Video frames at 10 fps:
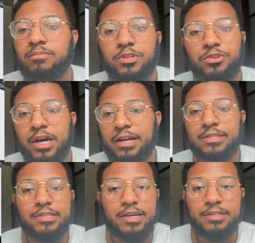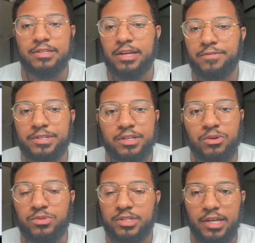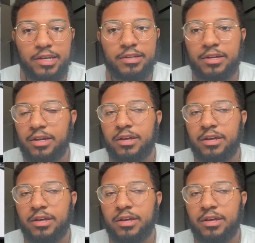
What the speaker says: United States in every single state,